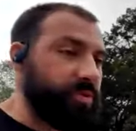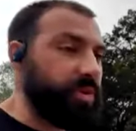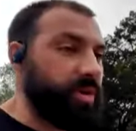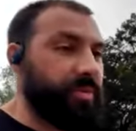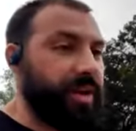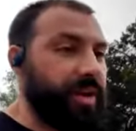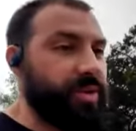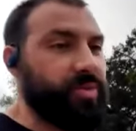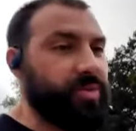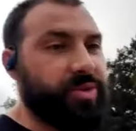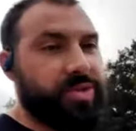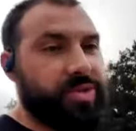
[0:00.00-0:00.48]
as
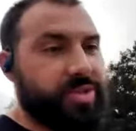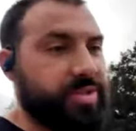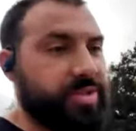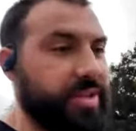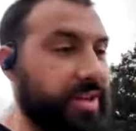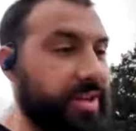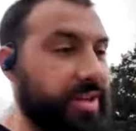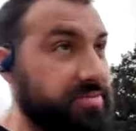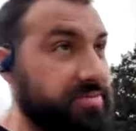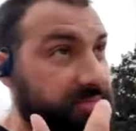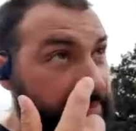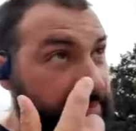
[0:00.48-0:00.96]
well just,
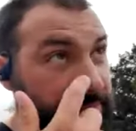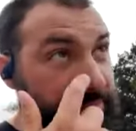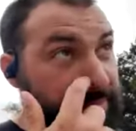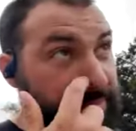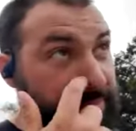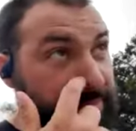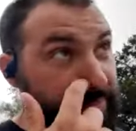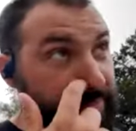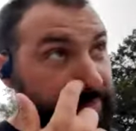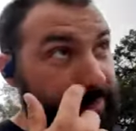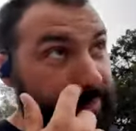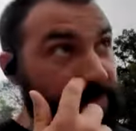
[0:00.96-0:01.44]

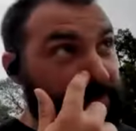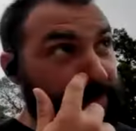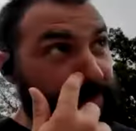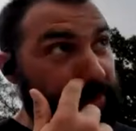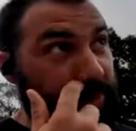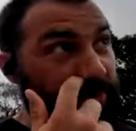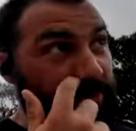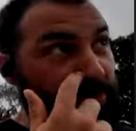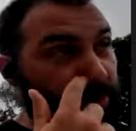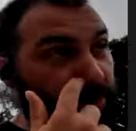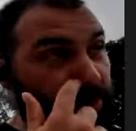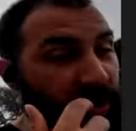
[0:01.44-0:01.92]

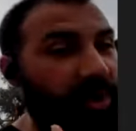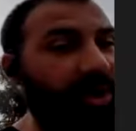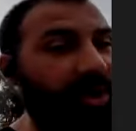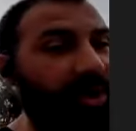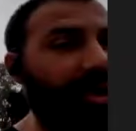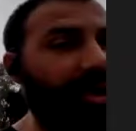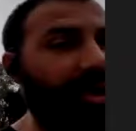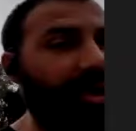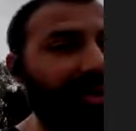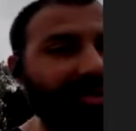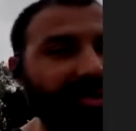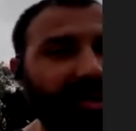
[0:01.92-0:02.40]
prolong
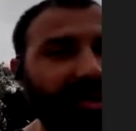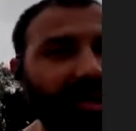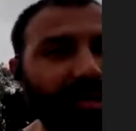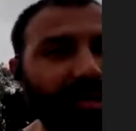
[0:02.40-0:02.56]
it as long as